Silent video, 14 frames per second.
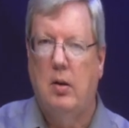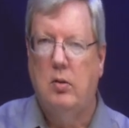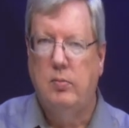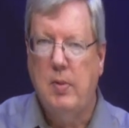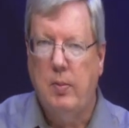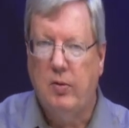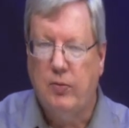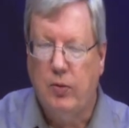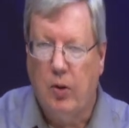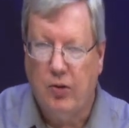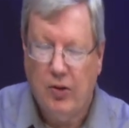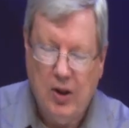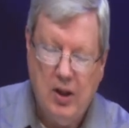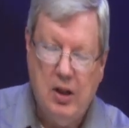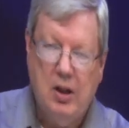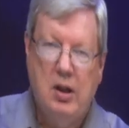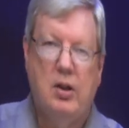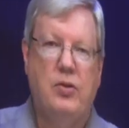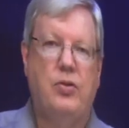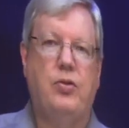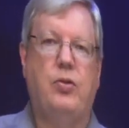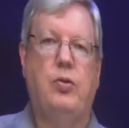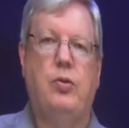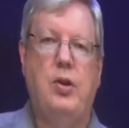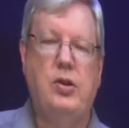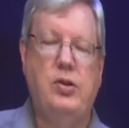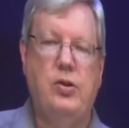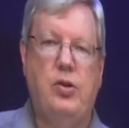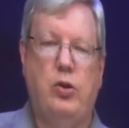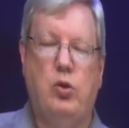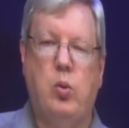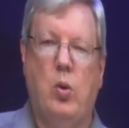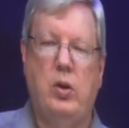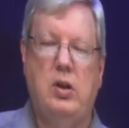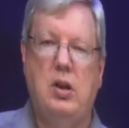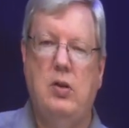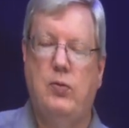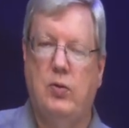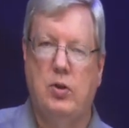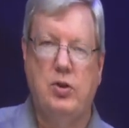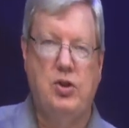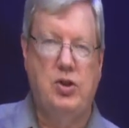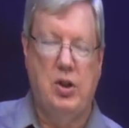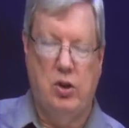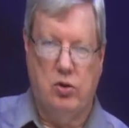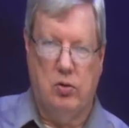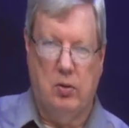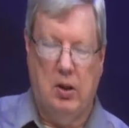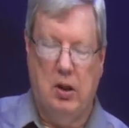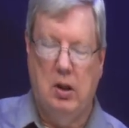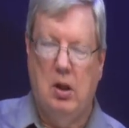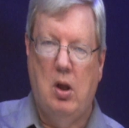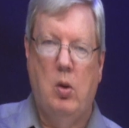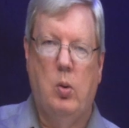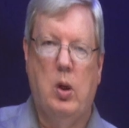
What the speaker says: Remember, folks, this is the 21st century.